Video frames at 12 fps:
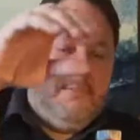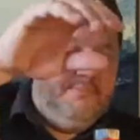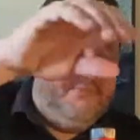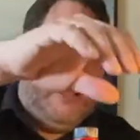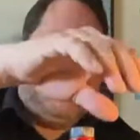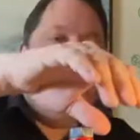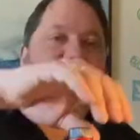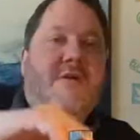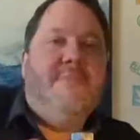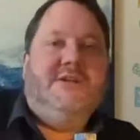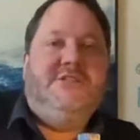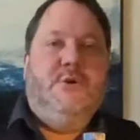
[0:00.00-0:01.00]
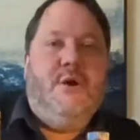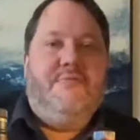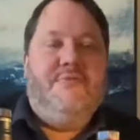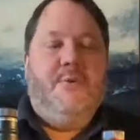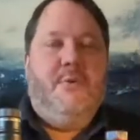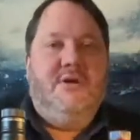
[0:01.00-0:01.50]
Thank you very much to
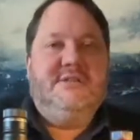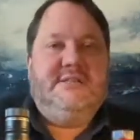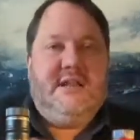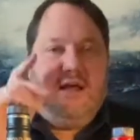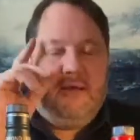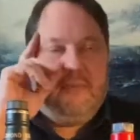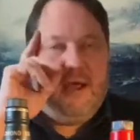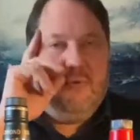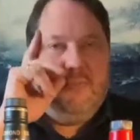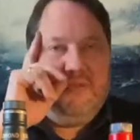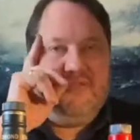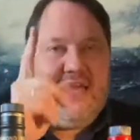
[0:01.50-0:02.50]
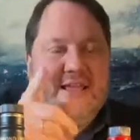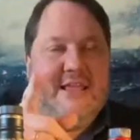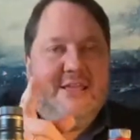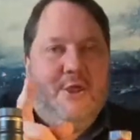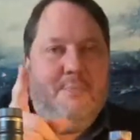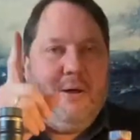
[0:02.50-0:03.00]
whoever it was. I will be
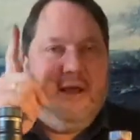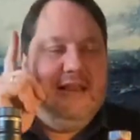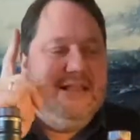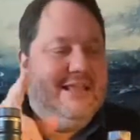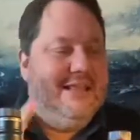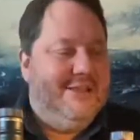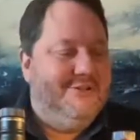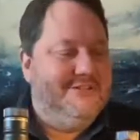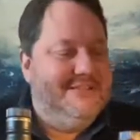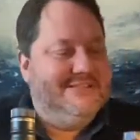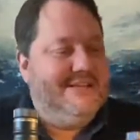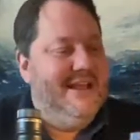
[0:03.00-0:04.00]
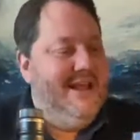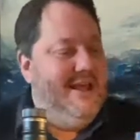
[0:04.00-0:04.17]
thanking you by linking you to this